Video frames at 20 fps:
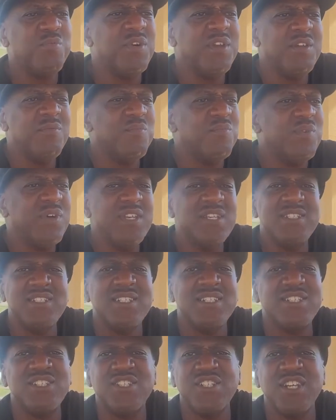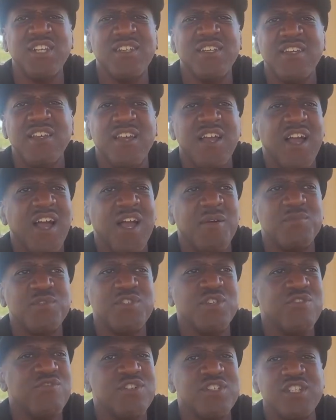what is this shit? I'm
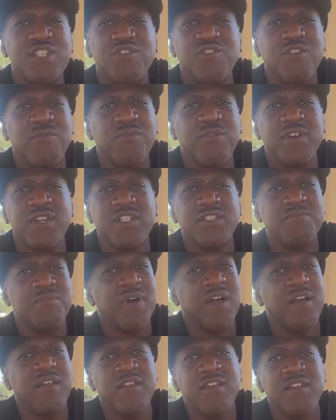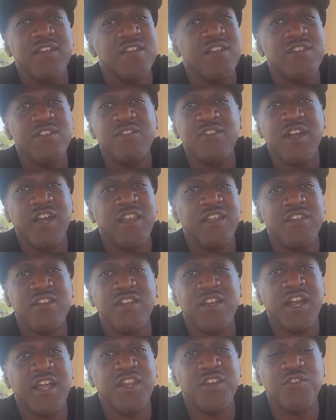sorry, Zero Breeze, but you gotta
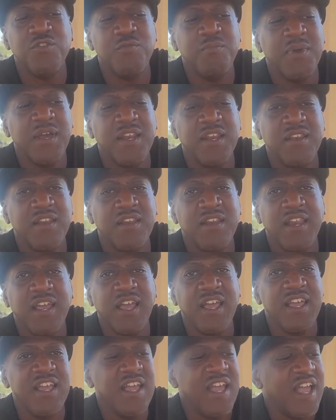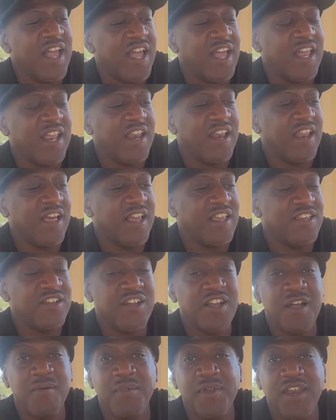do better than that. And like you're
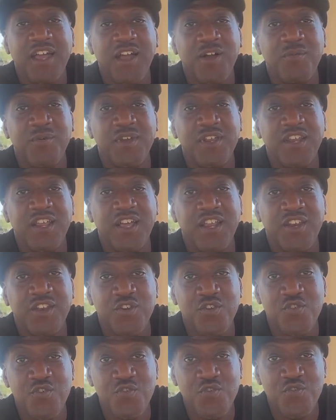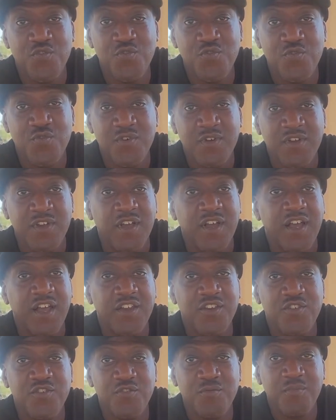coming out with a new
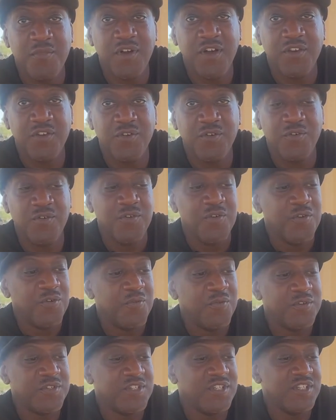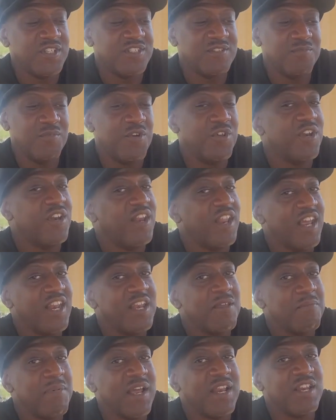model which is more than
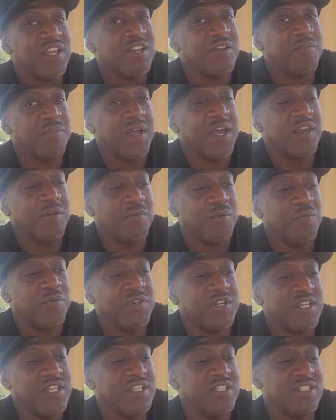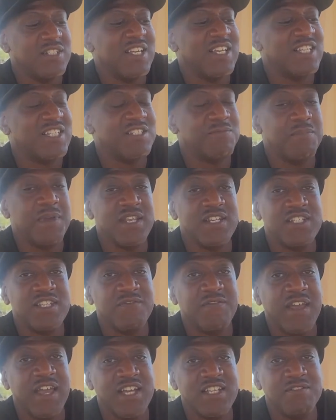likely backward compatible with these
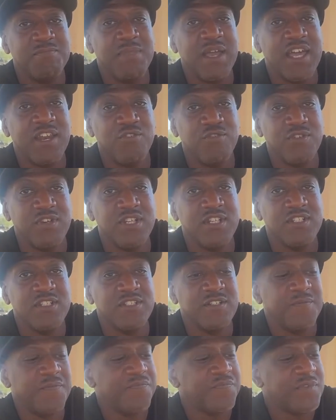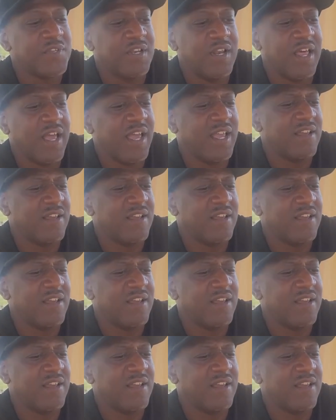expensive ass batteries. Who?